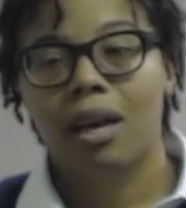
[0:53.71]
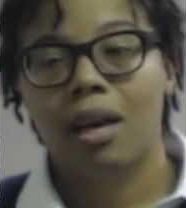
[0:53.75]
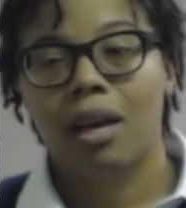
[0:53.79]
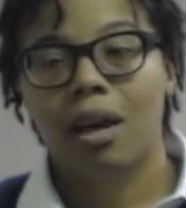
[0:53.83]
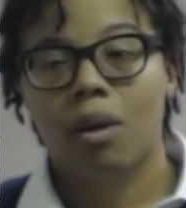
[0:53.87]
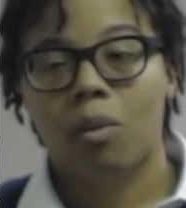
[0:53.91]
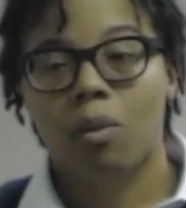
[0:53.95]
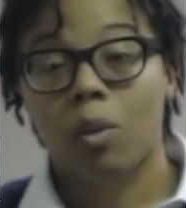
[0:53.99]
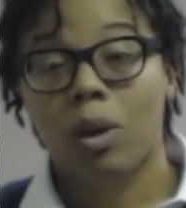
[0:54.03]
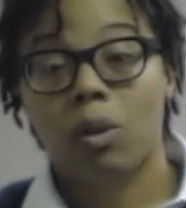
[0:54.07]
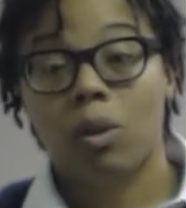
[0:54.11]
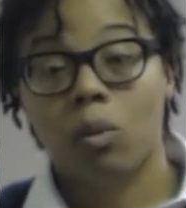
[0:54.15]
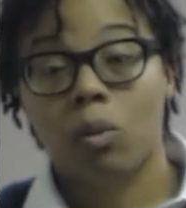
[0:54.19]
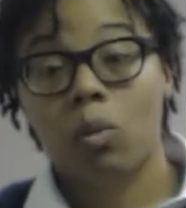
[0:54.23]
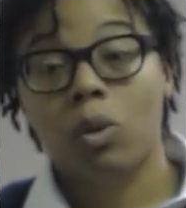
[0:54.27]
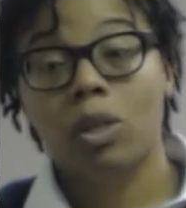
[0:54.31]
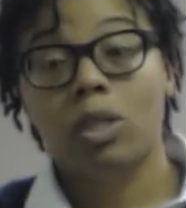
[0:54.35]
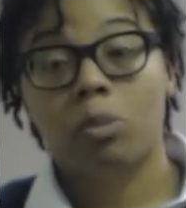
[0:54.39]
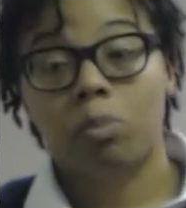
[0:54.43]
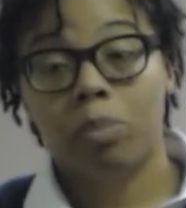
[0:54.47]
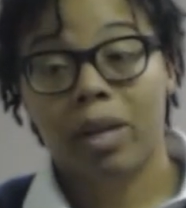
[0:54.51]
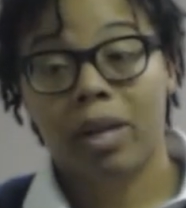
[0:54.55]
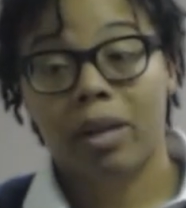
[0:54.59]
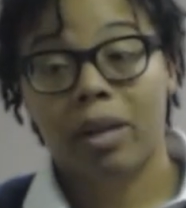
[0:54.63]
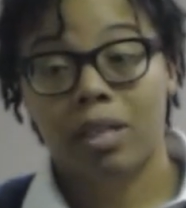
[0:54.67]
whether
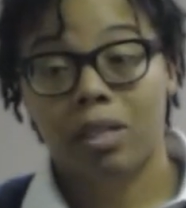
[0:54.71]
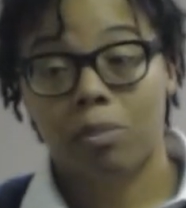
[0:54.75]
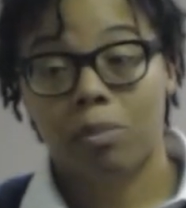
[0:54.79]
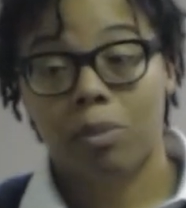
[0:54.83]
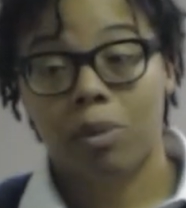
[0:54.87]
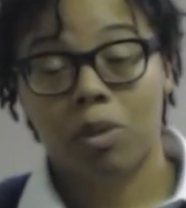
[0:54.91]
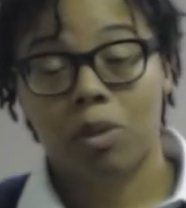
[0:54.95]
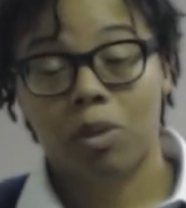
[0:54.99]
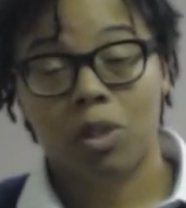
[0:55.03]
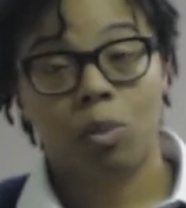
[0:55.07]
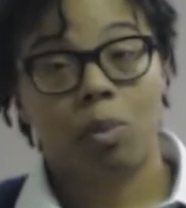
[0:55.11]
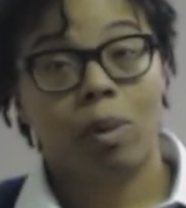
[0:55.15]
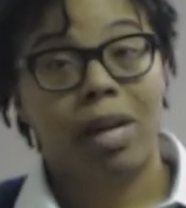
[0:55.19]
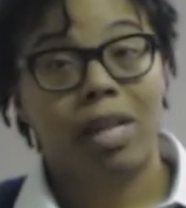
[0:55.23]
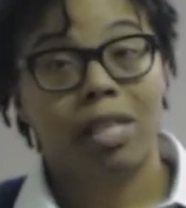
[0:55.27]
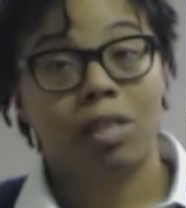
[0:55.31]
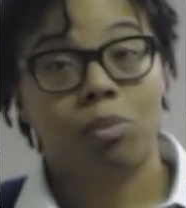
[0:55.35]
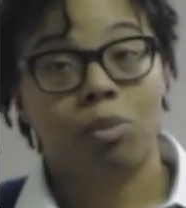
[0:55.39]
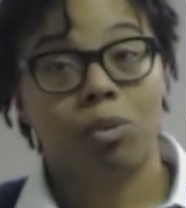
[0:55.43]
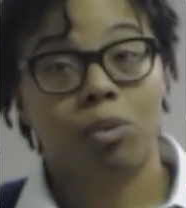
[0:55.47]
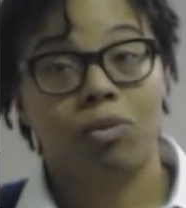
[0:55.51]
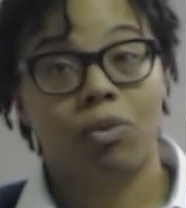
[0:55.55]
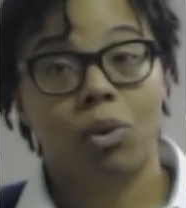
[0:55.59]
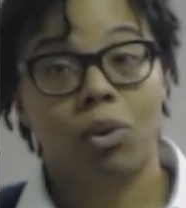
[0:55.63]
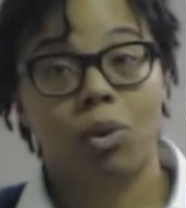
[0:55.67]
which parent has been
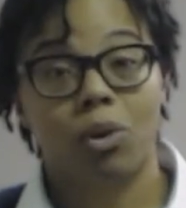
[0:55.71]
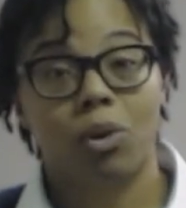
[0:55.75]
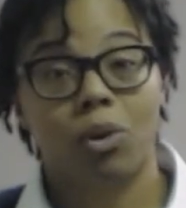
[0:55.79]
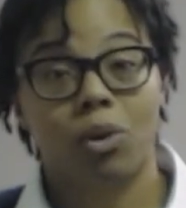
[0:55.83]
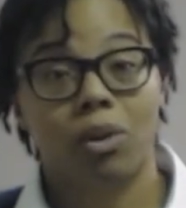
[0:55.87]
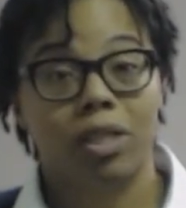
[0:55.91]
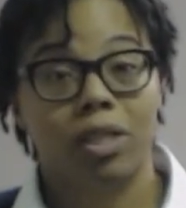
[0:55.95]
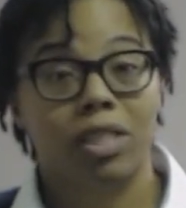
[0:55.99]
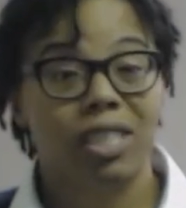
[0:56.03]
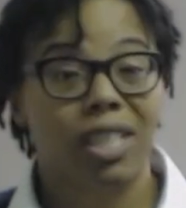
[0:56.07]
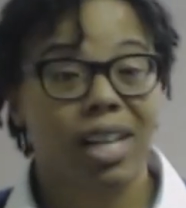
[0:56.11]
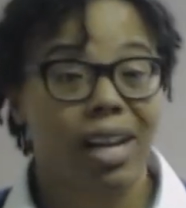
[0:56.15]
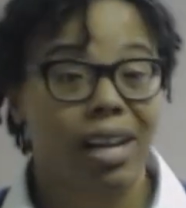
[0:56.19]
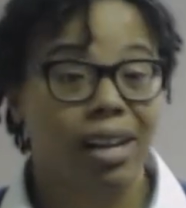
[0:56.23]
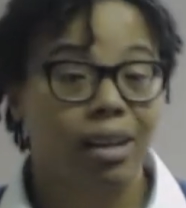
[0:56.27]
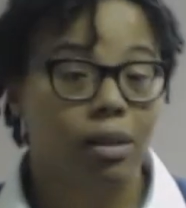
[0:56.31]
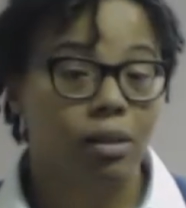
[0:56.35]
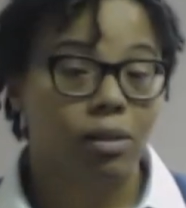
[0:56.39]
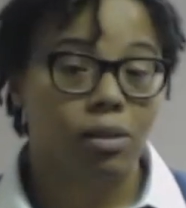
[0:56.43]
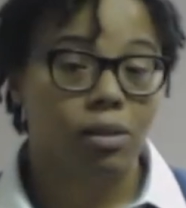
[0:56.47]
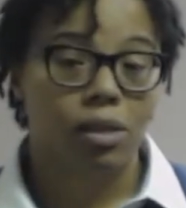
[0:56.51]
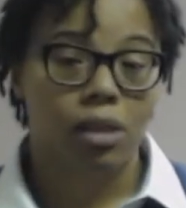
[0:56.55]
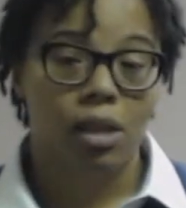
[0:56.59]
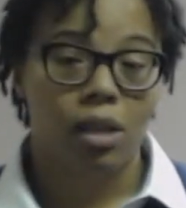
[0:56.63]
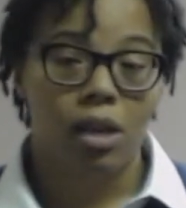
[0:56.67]
responsible for the
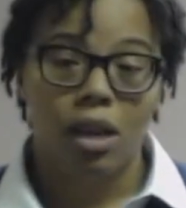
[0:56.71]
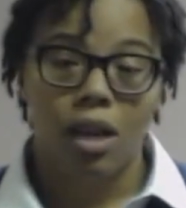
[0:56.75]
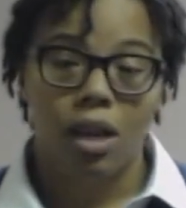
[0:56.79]
child's,